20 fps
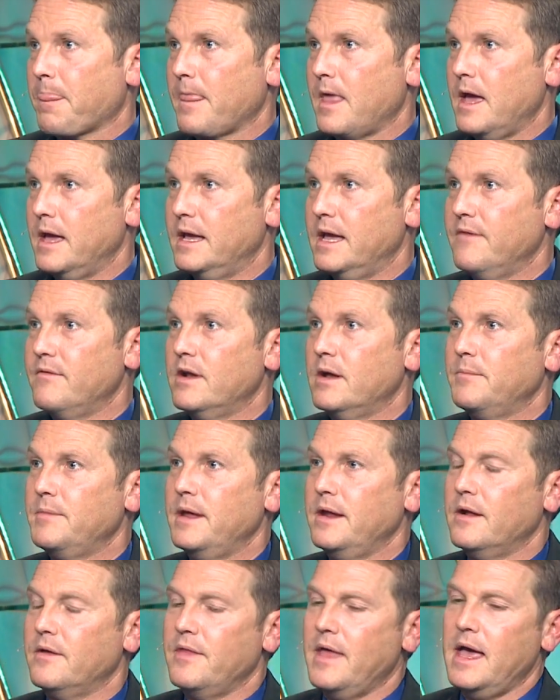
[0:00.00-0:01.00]
Okay. And give an
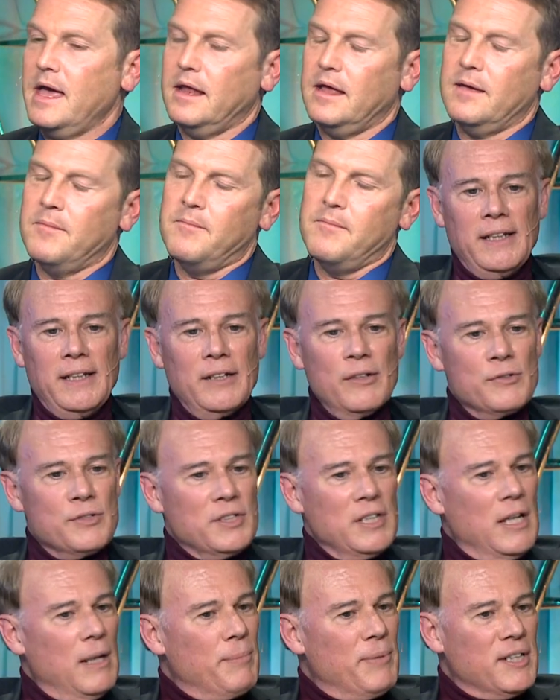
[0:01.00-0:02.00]
update on that. And of those
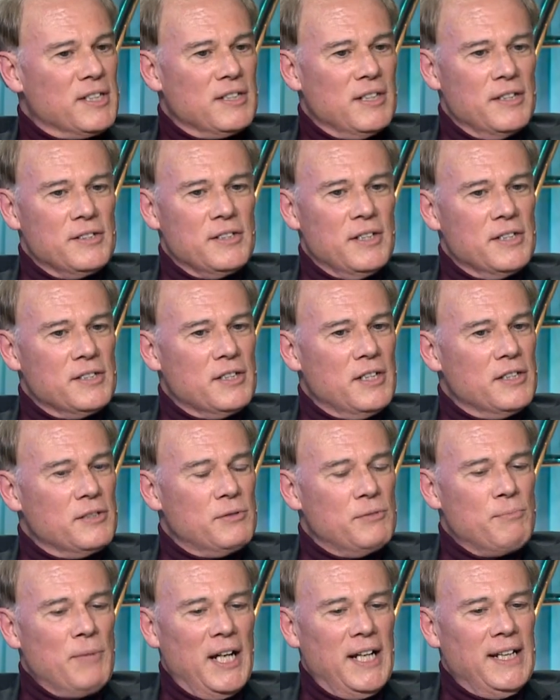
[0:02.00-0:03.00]
topics, oh. let's, let's, let's
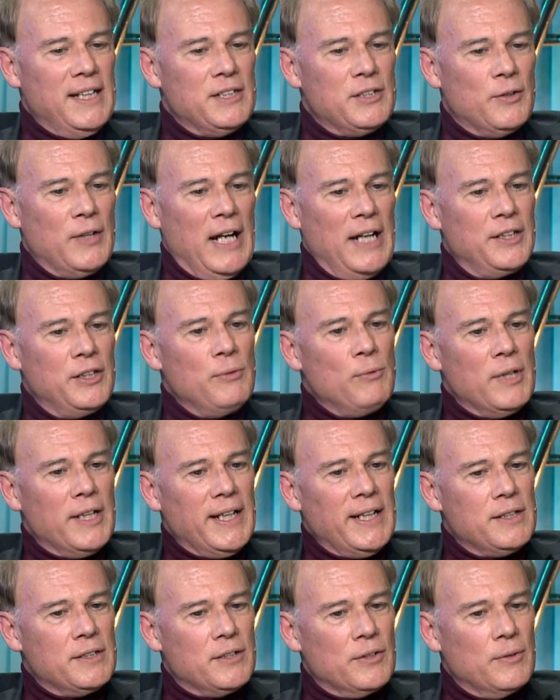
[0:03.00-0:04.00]
bite into it. I do want to
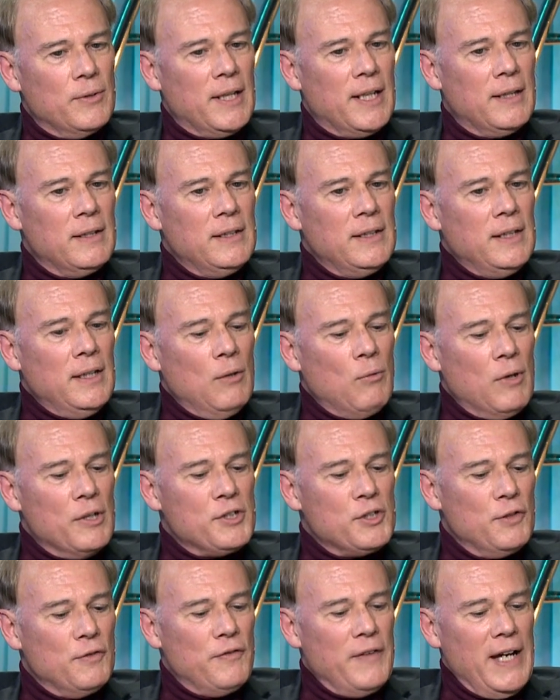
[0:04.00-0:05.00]
get to... Uh,
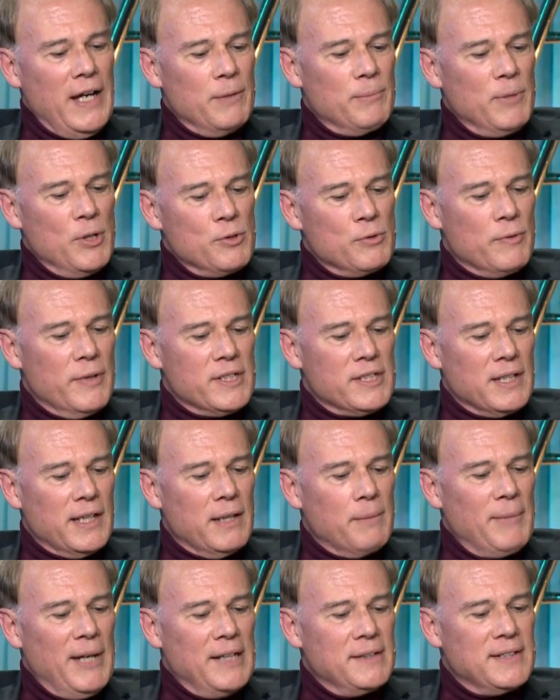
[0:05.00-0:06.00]
what you found most recently
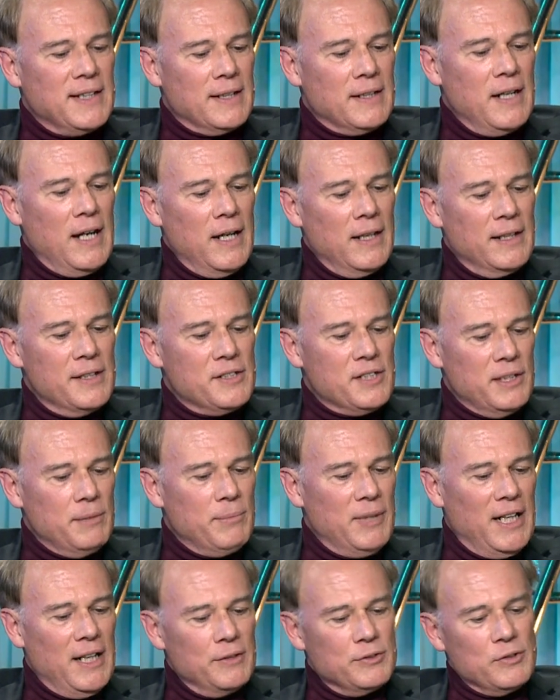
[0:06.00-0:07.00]
about technology,
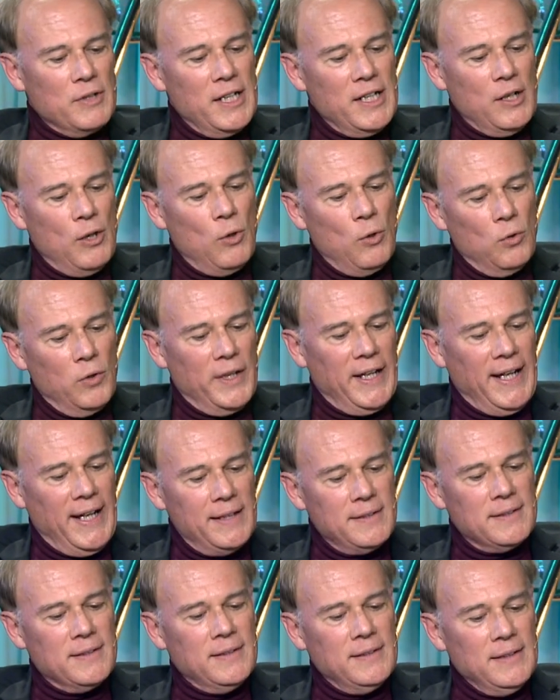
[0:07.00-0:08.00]
but I'll try to hold
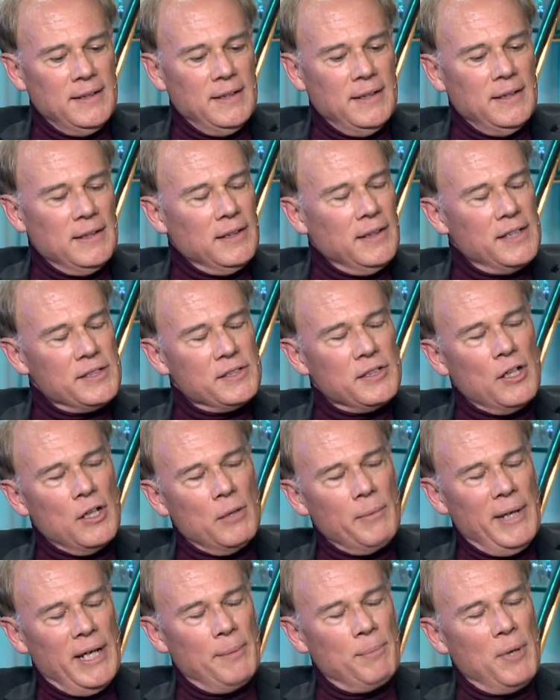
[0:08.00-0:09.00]
that. Okay. Let's talk
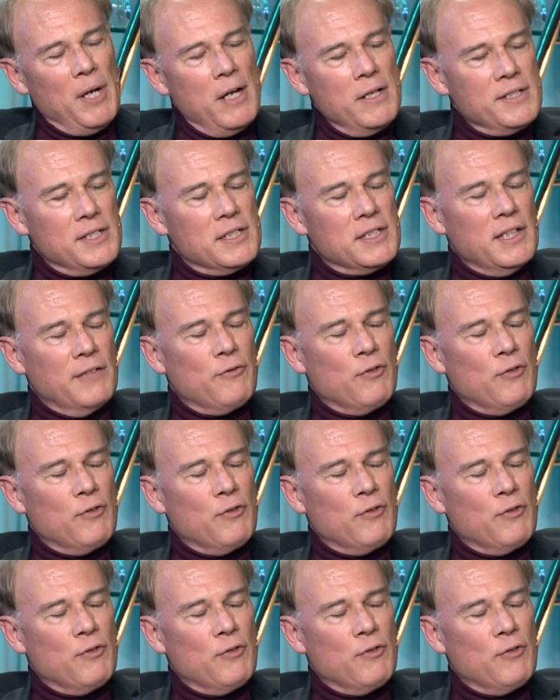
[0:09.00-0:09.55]
about apostasy